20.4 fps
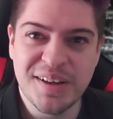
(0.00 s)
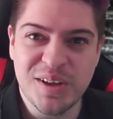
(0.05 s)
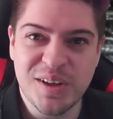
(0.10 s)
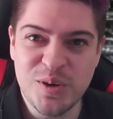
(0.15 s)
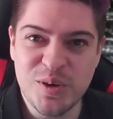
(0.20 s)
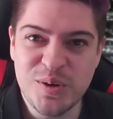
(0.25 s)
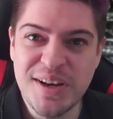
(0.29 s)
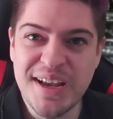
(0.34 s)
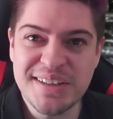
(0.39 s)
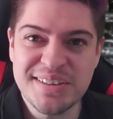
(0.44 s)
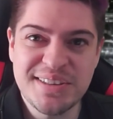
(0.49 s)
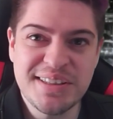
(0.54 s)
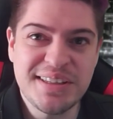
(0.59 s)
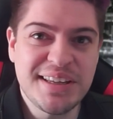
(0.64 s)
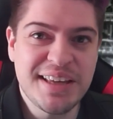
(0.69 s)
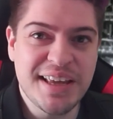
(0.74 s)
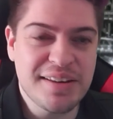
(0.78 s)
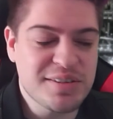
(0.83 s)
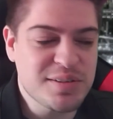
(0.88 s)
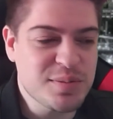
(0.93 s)
you'd actually
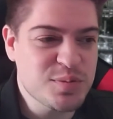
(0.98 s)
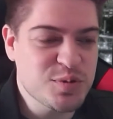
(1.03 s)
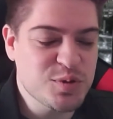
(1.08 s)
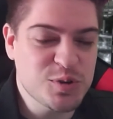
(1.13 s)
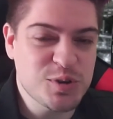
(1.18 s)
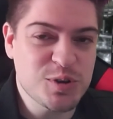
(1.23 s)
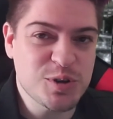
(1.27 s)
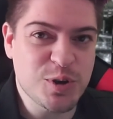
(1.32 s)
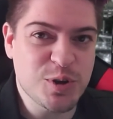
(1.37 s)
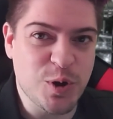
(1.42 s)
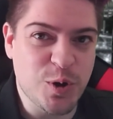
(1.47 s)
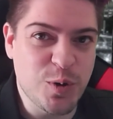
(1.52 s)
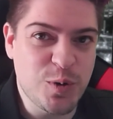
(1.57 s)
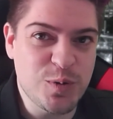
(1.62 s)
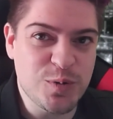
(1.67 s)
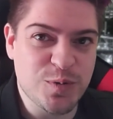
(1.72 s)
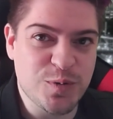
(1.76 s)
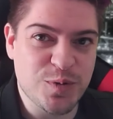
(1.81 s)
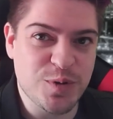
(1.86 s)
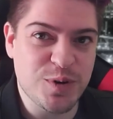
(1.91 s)
get some sort of
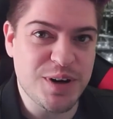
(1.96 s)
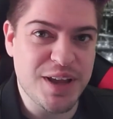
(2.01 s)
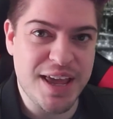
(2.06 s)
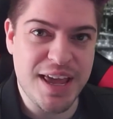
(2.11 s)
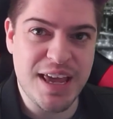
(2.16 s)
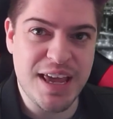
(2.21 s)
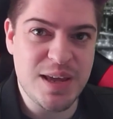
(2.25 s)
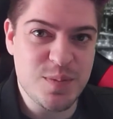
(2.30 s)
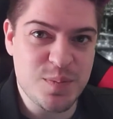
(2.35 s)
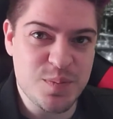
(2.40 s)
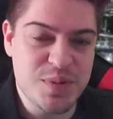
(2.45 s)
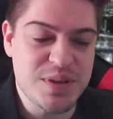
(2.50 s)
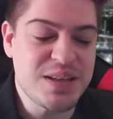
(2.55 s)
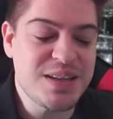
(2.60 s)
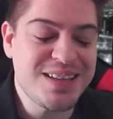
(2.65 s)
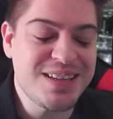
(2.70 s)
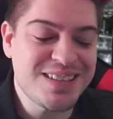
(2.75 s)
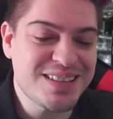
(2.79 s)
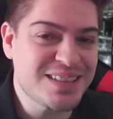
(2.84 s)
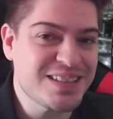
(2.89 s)
code for an
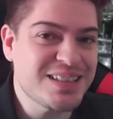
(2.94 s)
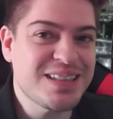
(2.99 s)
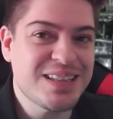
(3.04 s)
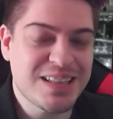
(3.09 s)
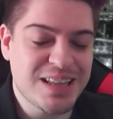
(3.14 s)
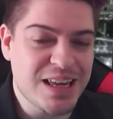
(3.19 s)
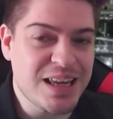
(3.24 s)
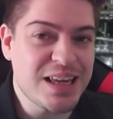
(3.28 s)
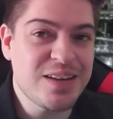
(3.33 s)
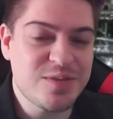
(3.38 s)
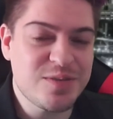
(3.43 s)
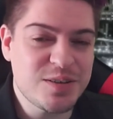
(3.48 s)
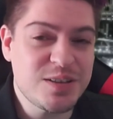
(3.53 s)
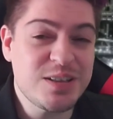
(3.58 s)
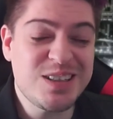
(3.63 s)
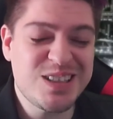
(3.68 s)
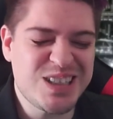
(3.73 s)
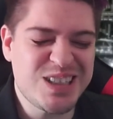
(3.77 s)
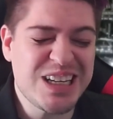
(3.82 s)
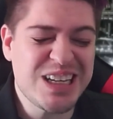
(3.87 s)
8-piece
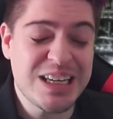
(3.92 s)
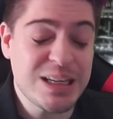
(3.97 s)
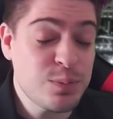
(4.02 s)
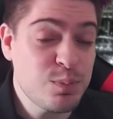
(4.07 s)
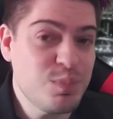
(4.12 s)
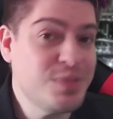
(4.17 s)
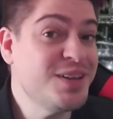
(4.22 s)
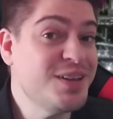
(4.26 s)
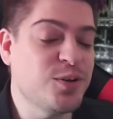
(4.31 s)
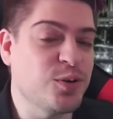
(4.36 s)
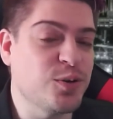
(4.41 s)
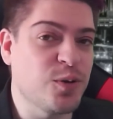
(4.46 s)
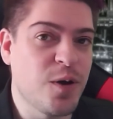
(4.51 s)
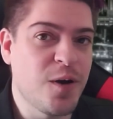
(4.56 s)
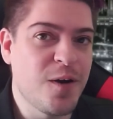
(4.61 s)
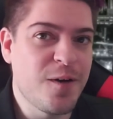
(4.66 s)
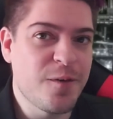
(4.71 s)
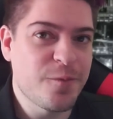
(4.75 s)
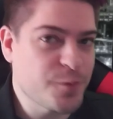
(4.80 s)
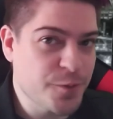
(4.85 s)
KFC chicken meal
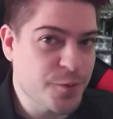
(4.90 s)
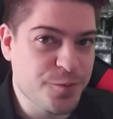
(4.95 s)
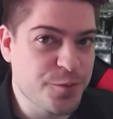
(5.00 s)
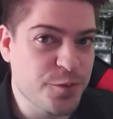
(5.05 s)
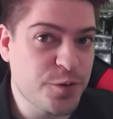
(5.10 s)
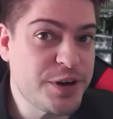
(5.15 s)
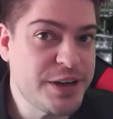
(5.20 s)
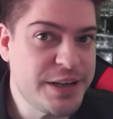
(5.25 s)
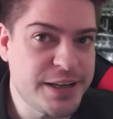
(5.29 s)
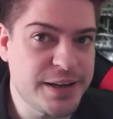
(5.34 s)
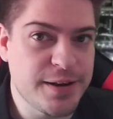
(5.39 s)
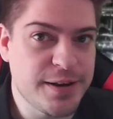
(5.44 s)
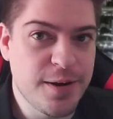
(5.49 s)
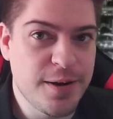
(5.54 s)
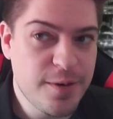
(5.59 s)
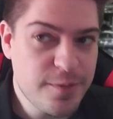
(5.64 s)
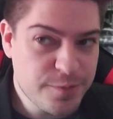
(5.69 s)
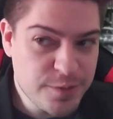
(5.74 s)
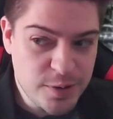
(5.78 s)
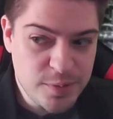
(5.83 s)
for free
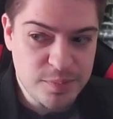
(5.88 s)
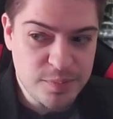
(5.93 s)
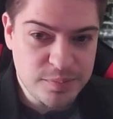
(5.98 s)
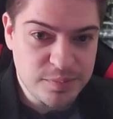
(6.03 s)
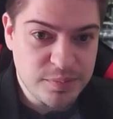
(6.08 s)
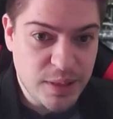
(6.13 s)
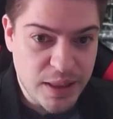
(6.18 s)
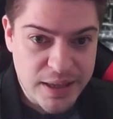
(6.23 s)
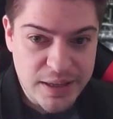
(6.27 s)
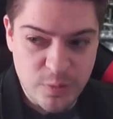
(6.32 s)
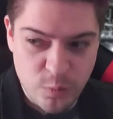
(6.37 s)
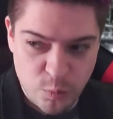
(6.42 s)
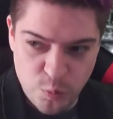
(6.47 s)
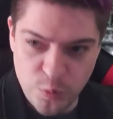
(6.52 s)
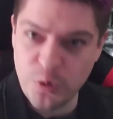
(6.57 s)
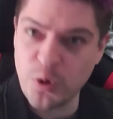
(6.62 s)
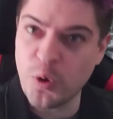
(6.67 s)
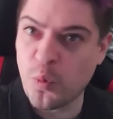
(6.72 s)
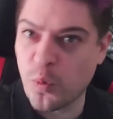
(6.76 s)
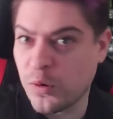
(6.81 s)
from like
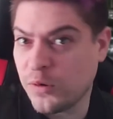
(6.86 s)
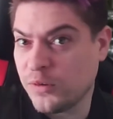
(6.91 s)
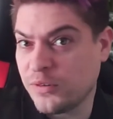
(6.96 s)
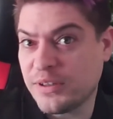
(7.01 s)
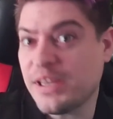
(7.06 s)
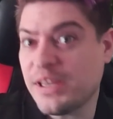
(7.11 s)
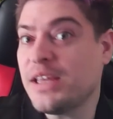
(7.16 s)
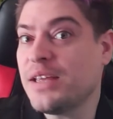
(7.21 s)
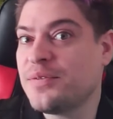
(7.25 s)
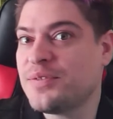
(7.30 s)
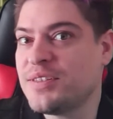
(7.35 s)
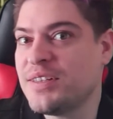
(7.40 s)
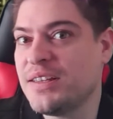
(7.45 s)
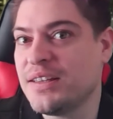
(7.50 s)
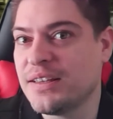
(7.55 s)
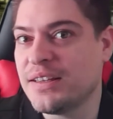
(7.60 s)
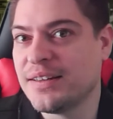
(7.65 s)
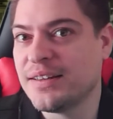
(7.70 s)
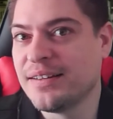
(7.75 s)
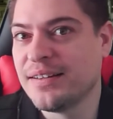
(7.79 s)
real world
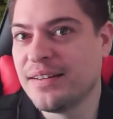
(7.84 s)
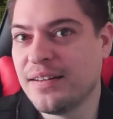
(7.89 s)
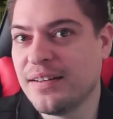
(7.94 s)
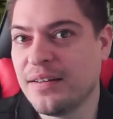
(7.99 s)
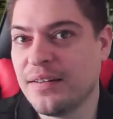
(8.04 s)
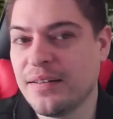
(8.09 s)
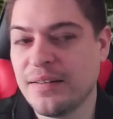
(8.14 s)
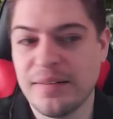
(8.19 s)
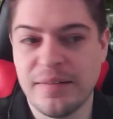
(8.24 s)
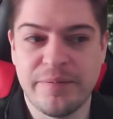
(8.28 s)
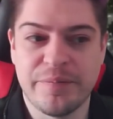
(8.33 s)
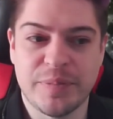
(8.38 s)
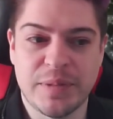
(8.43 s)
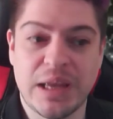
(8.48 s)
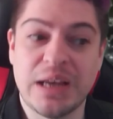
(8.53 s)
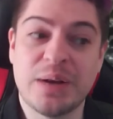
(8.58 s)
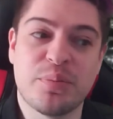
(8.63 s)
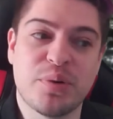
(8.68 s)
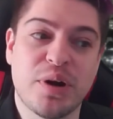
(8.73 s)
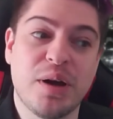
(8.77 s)
KFC.
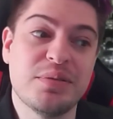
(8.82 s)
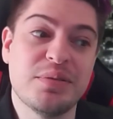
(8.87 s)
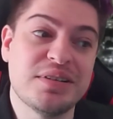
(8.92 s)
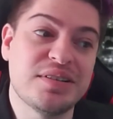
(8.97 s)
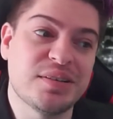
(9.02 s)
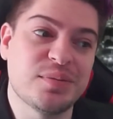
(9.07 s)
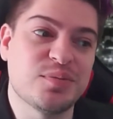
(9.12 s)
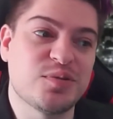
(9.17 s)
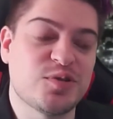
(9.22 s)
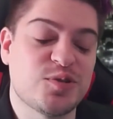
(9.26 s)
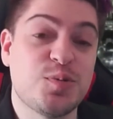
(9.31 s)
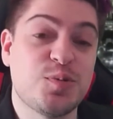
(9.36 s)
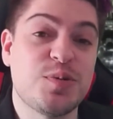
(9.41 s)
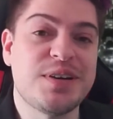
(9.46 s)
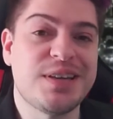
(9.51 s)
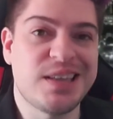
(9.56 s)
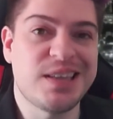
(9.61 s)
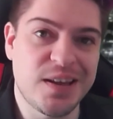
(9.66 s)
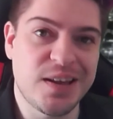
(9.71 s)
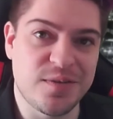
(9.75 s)
And probably some
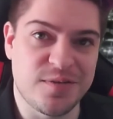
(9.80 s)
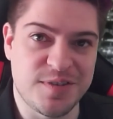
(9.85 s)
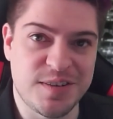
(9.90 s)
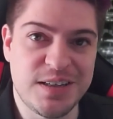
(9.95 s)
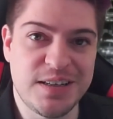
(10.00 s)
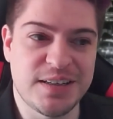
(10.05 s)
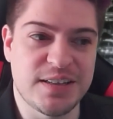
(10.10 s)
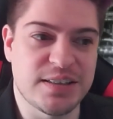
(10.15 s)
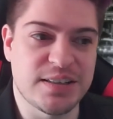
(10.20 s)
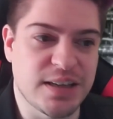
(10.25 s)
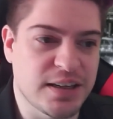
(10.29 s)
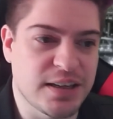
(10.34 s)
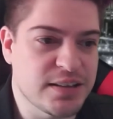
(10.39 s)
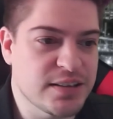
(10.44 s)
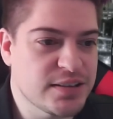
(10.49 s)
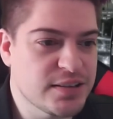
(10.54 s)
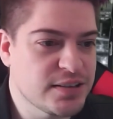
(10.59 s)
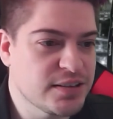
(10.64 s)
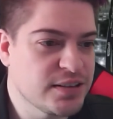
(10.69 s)
sweet KFC designs.